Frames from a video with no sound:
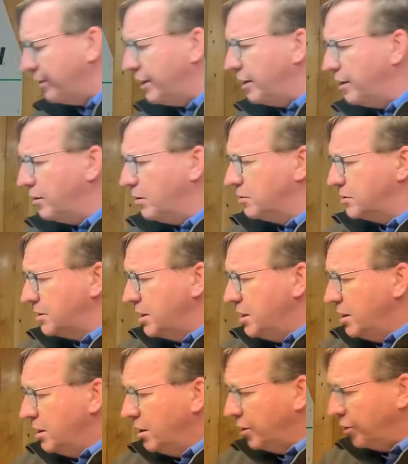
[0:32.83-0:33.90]
ears,
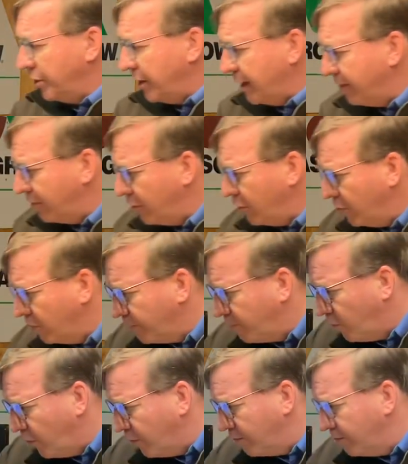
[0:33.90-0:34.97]
good, even,
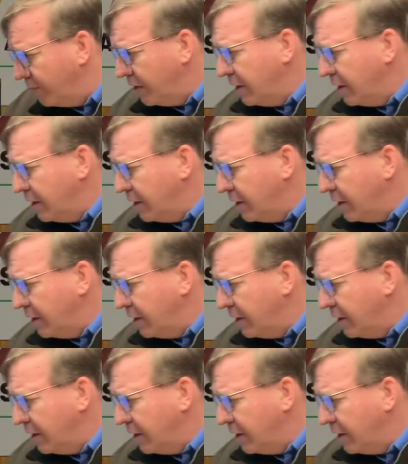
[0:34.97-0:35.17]
uniform